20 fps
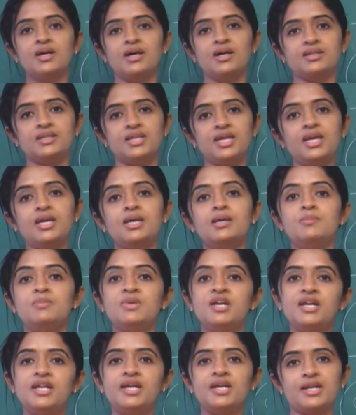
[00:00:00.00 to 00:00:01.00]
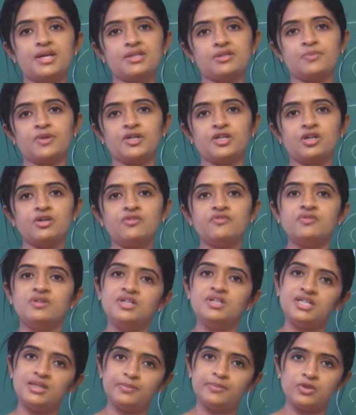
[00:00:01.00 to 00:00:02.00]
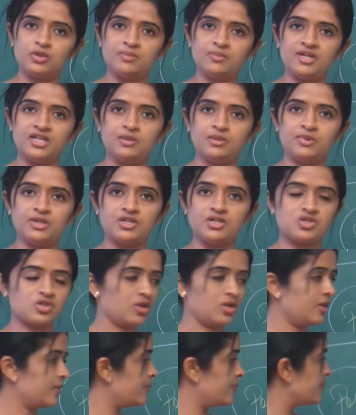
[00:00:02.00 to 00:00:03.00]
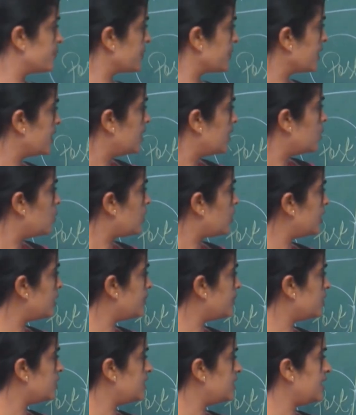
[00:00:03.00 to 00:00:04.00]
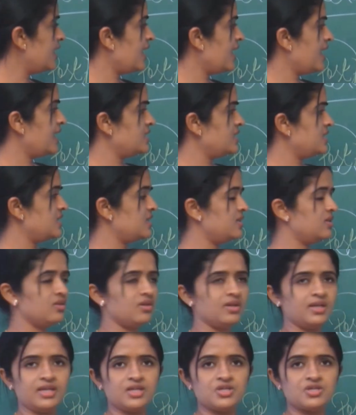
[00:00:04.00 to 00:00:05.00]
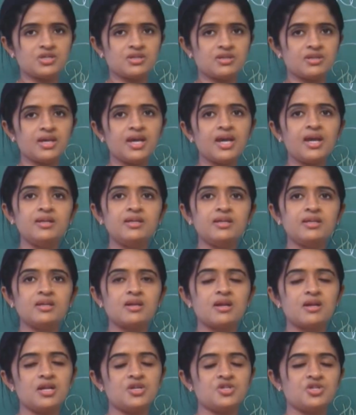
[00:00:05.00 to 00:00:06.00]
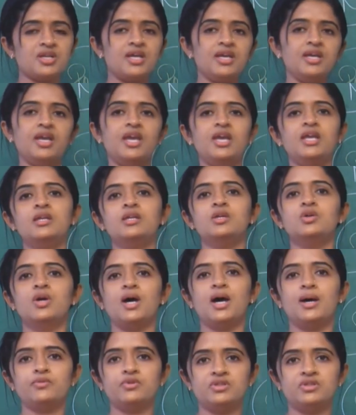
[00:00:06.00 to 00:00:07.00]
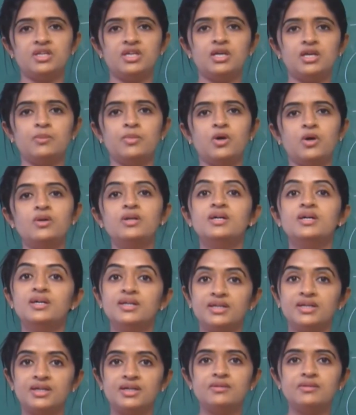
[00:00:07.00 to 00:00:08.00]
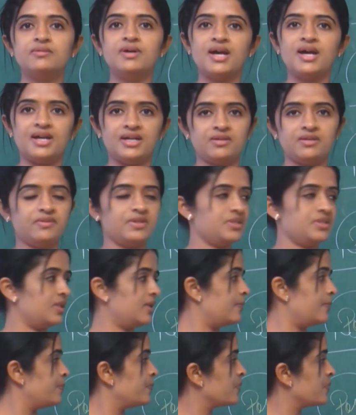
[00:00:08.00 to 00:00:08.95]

at the medial aspect of temporomandibular joint. What about the anterior relation? Anterior relation, again, you have to think about a nerve and a vessel.